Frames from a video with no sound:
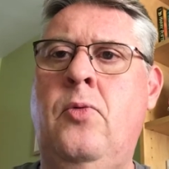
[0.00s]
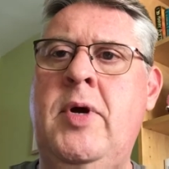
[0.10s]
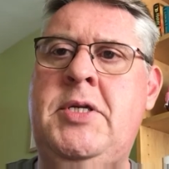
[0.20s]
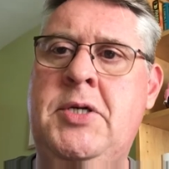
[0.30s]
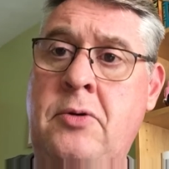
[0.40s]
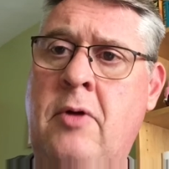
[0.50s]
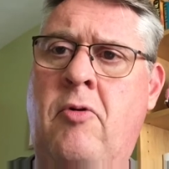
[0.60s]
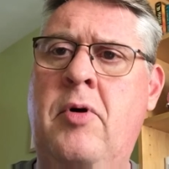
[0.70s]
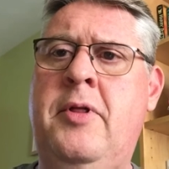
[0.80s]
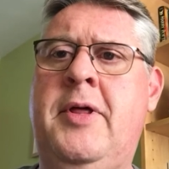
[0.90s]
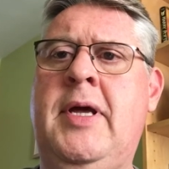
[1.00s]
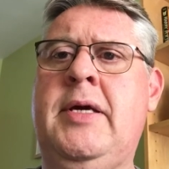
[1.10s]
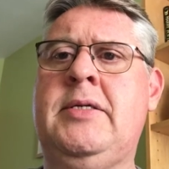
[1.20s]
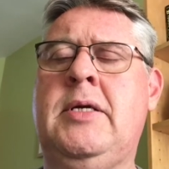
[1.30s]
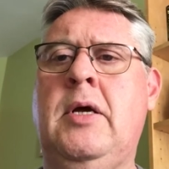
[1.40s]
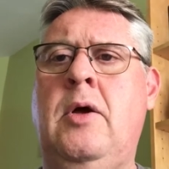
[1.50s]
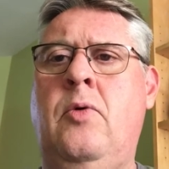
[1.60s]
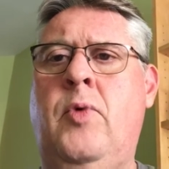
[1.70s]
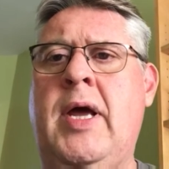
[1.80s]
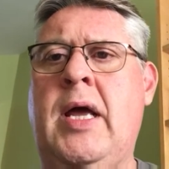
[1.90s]
We do the wrong things.
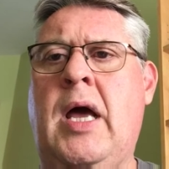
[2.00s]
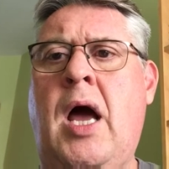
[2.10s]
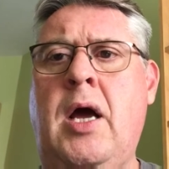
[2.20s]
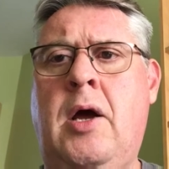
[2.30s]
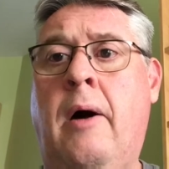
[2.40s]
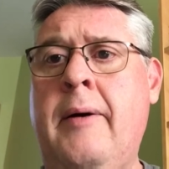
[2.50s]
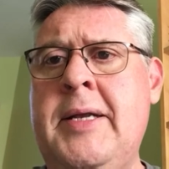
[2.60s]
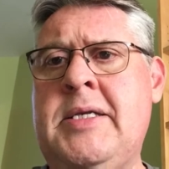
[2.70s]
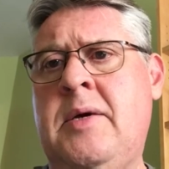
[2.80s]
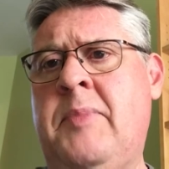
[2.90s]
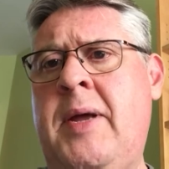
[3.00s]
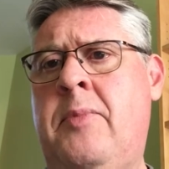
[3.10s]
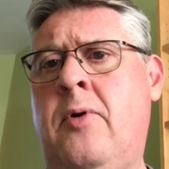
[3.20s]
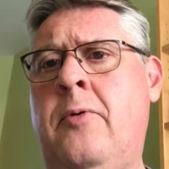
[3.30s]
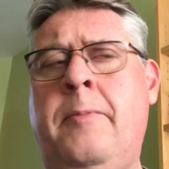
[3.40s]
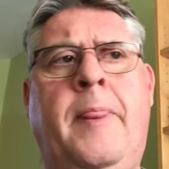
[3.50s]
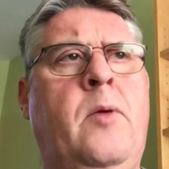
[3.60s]
We're unkind to people.